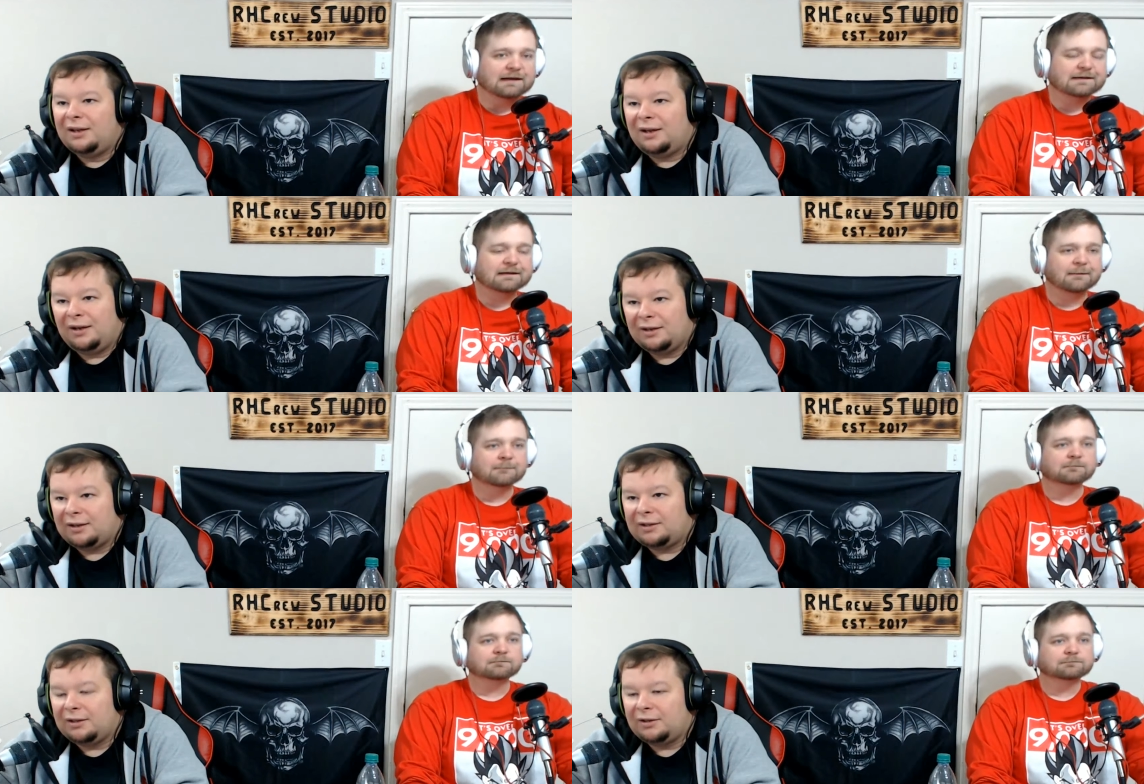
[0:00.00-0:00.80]
Speaker 1: Uh,
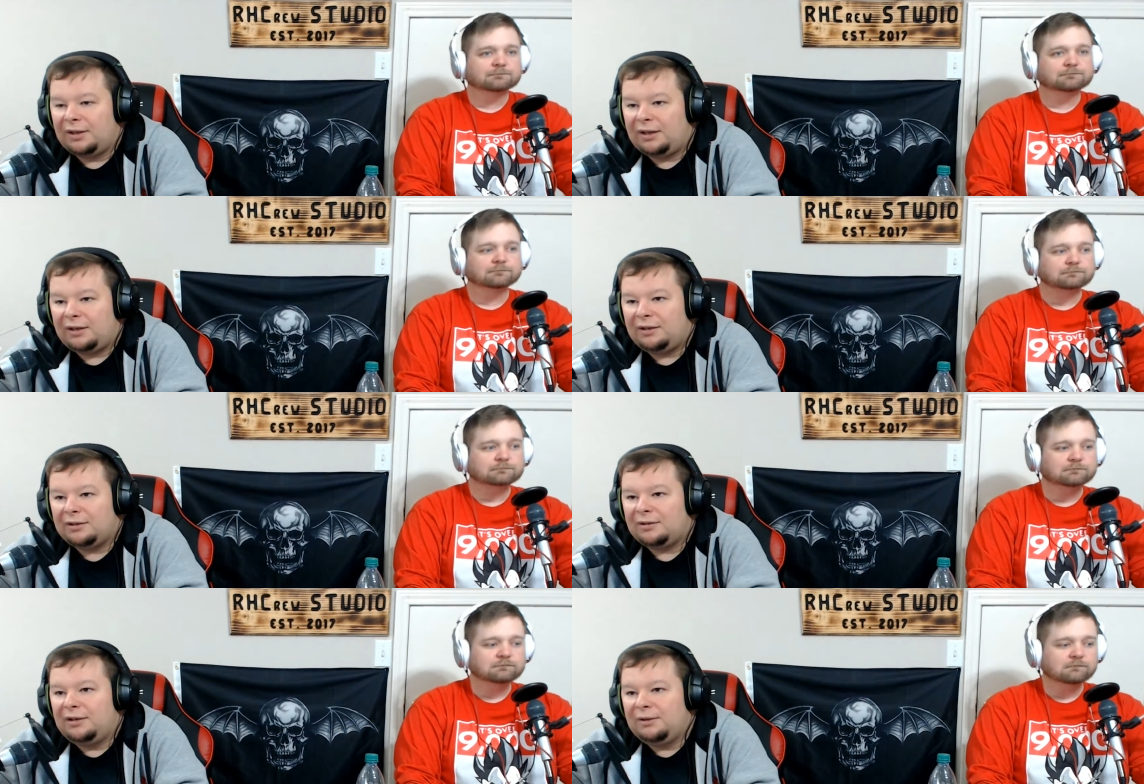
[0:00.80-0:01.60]
like the other day,
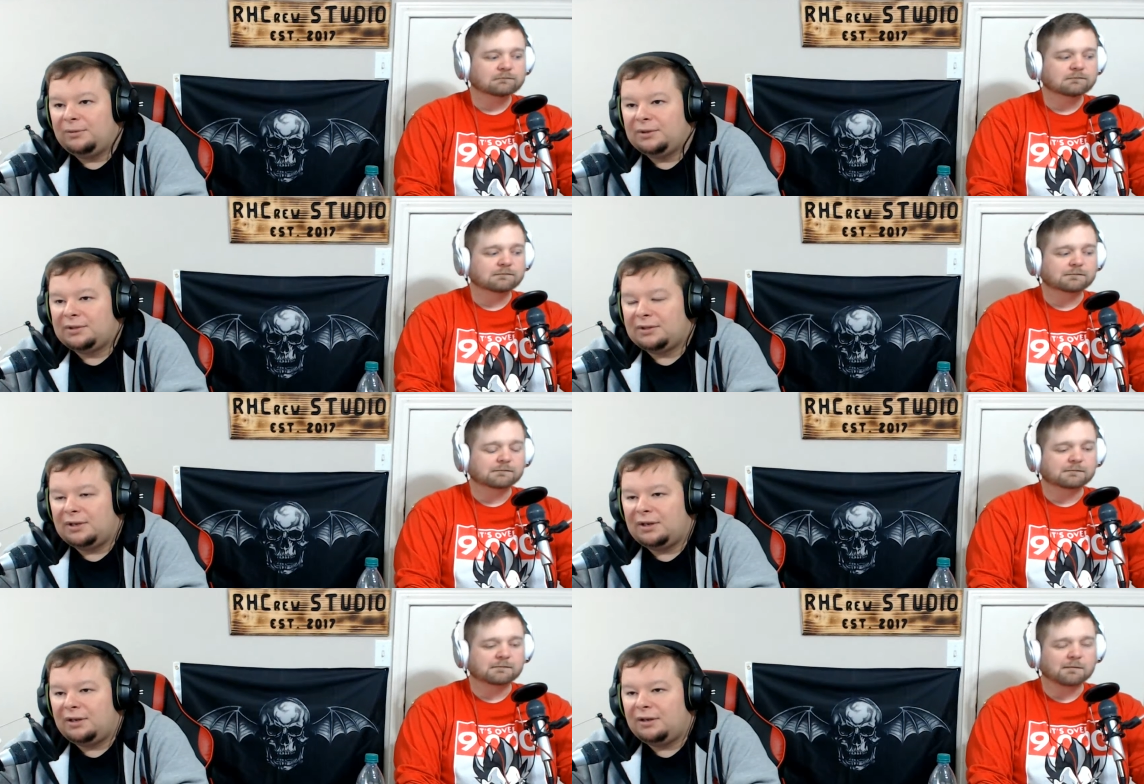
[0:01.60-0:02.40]
it was
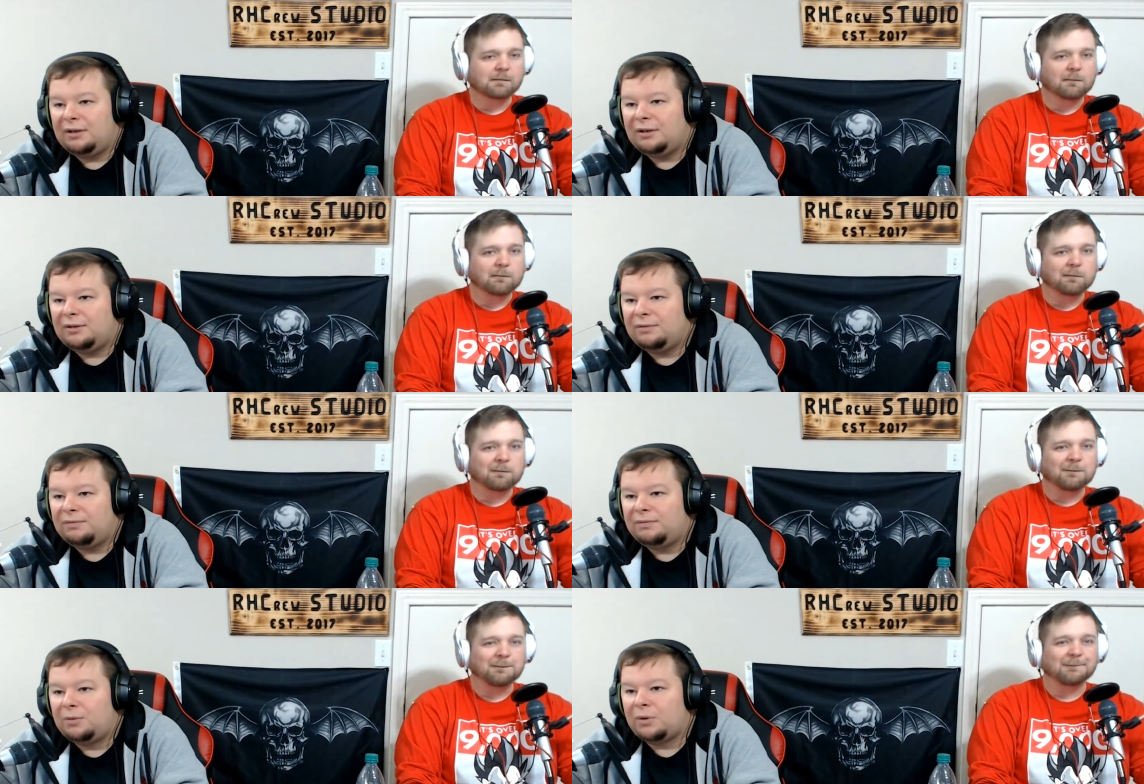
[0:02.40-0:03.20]
uh,
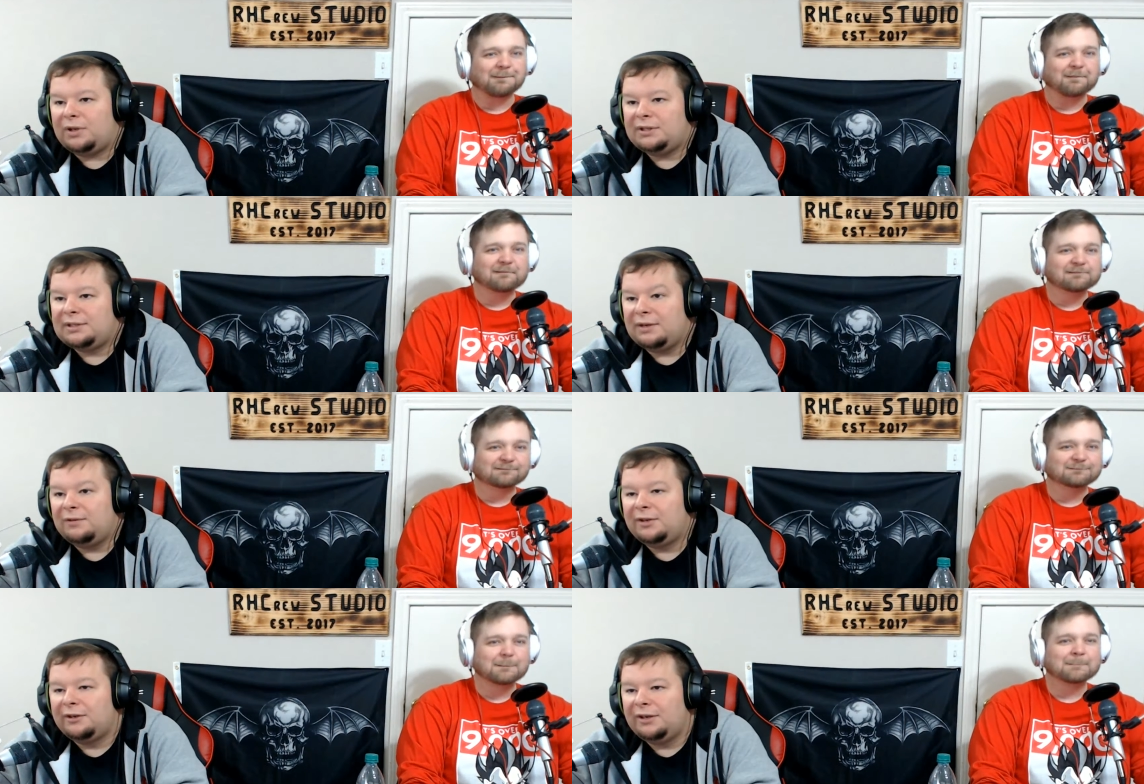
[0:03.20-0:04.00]

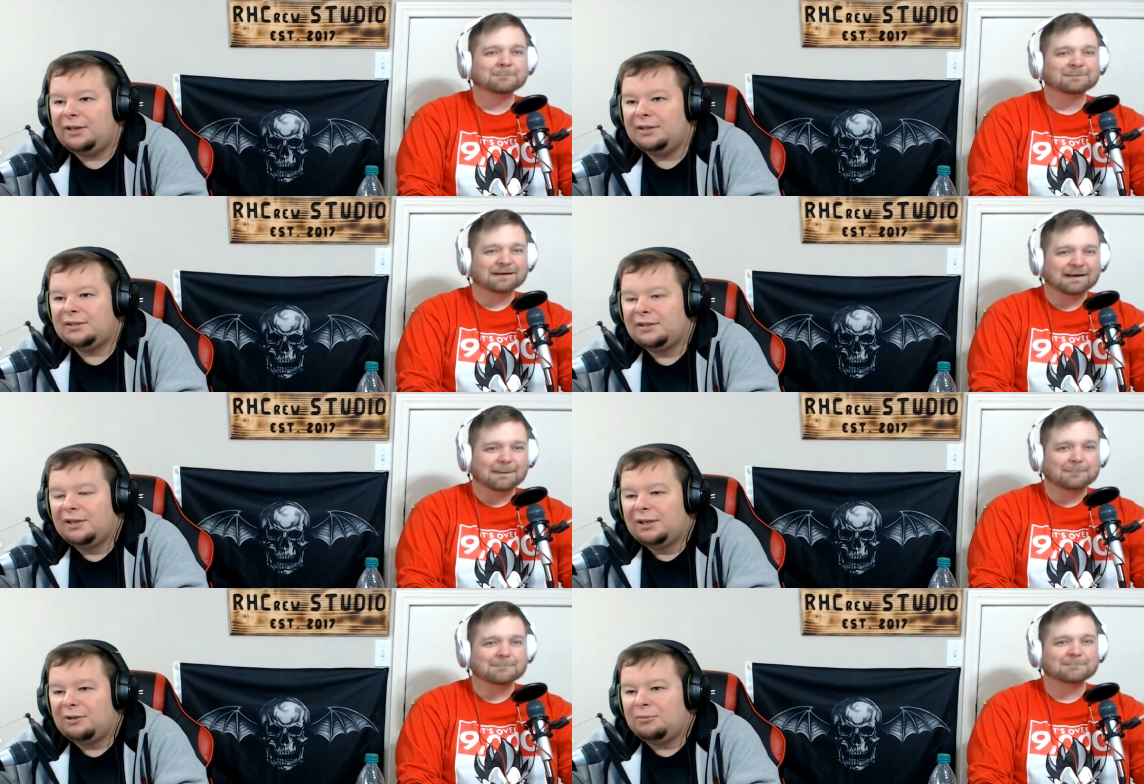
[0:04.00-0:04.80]
47 degrees.
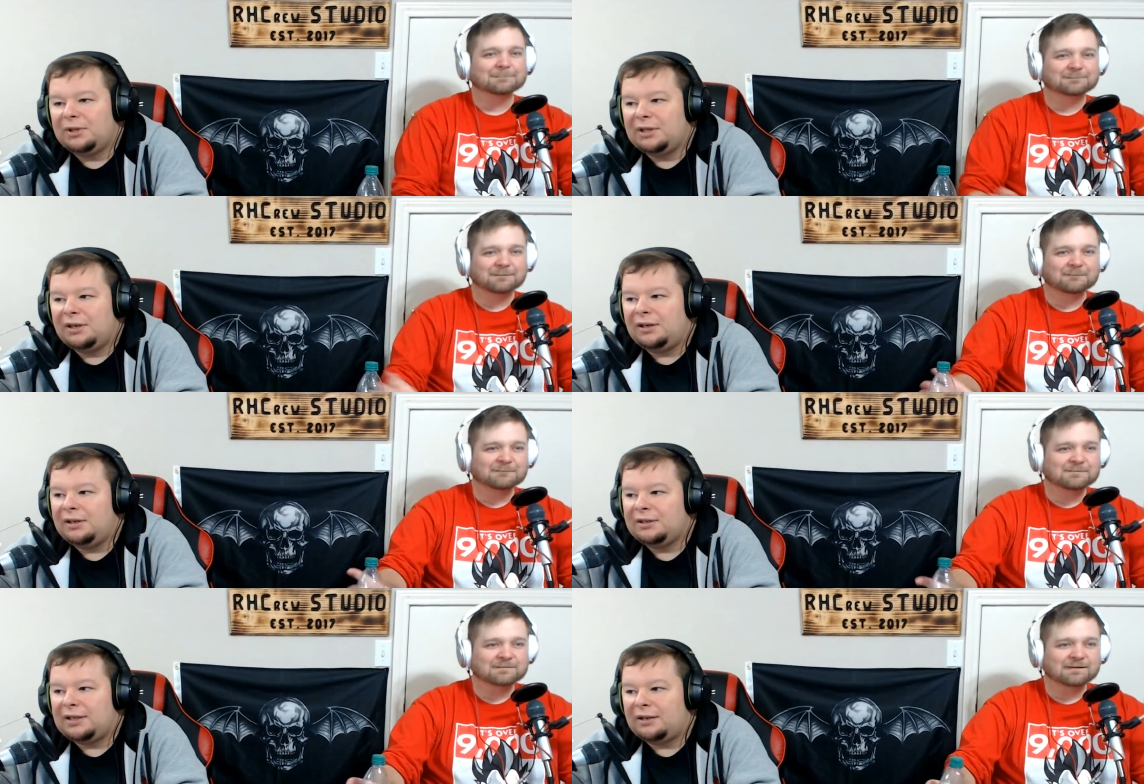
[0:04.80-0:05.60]
Yep. But then it
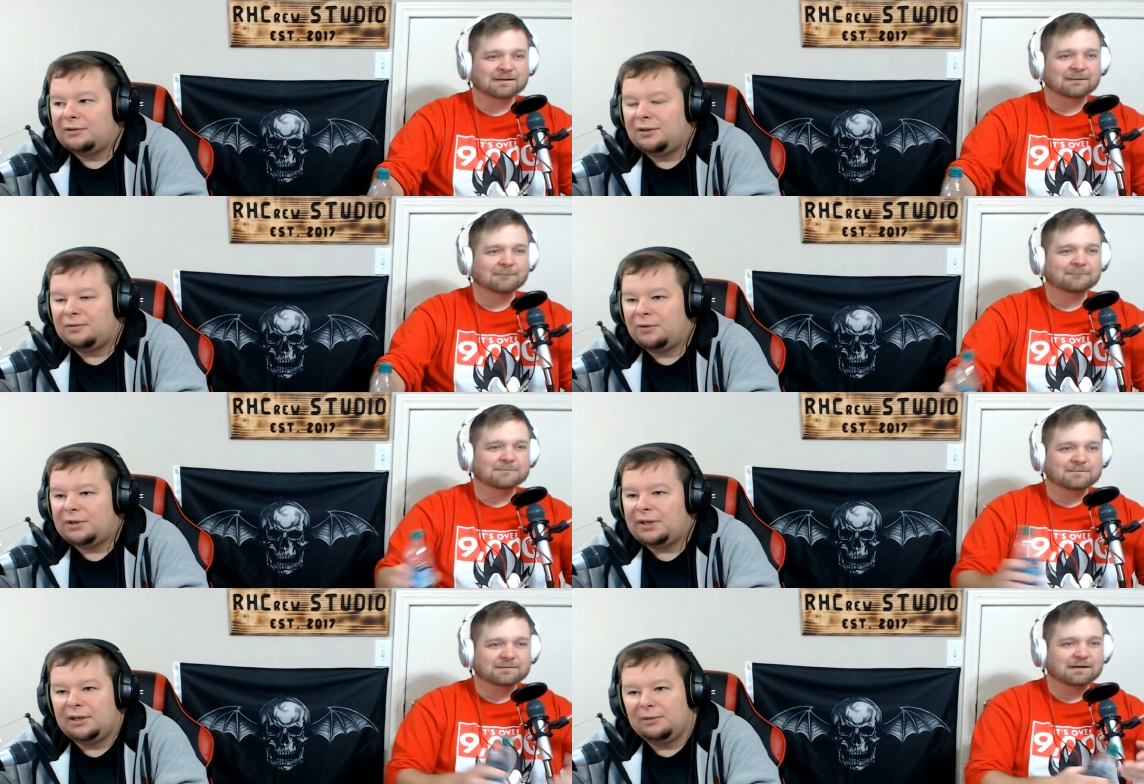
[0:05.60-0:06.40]
didn't take long for it
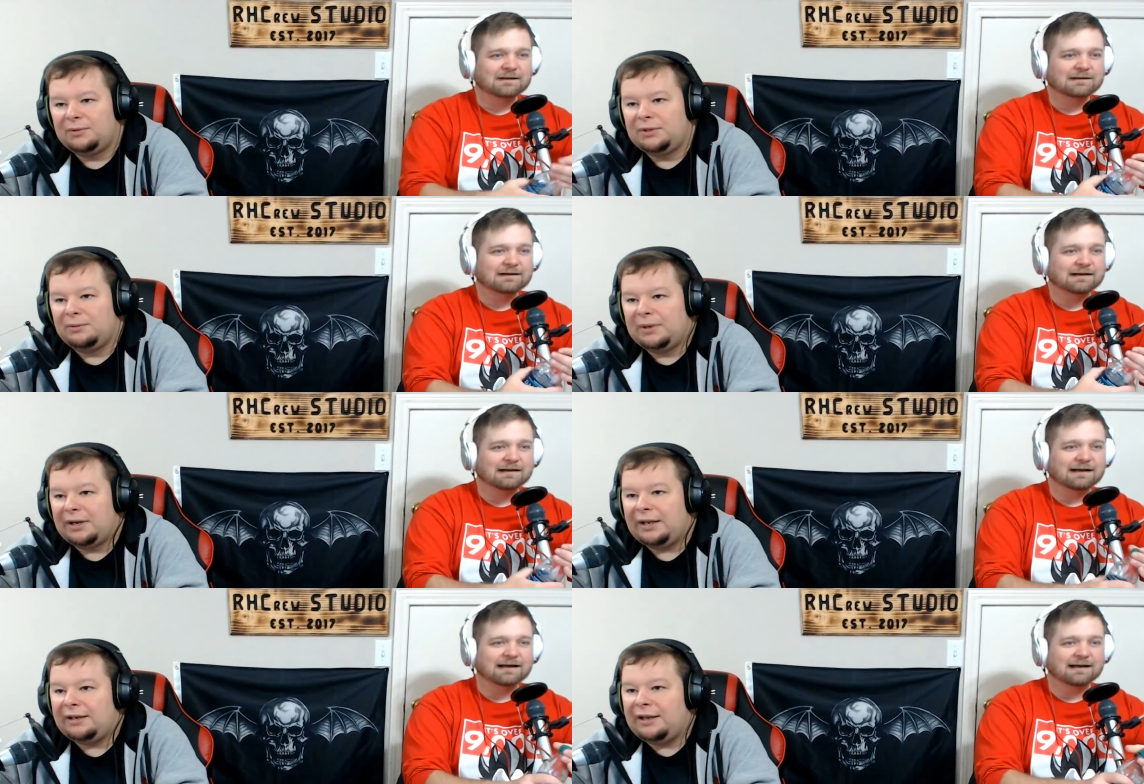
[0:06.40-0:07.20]
to get up to about
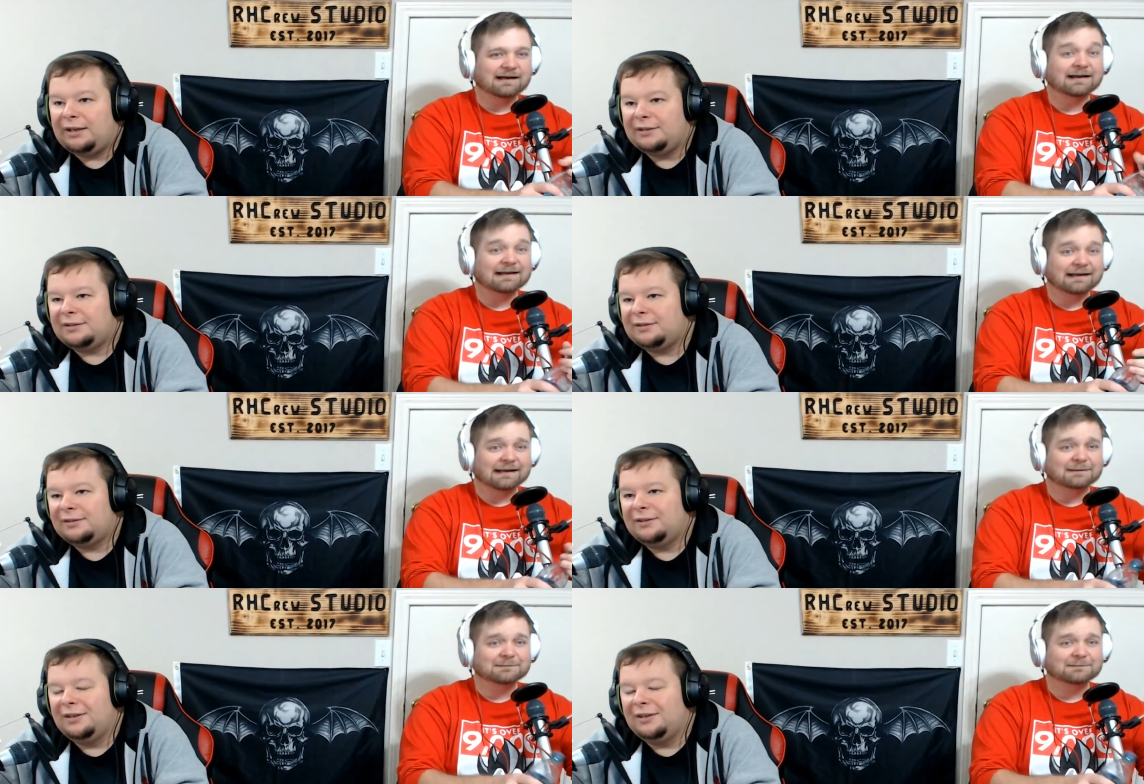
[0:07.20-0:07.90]
88. Yep.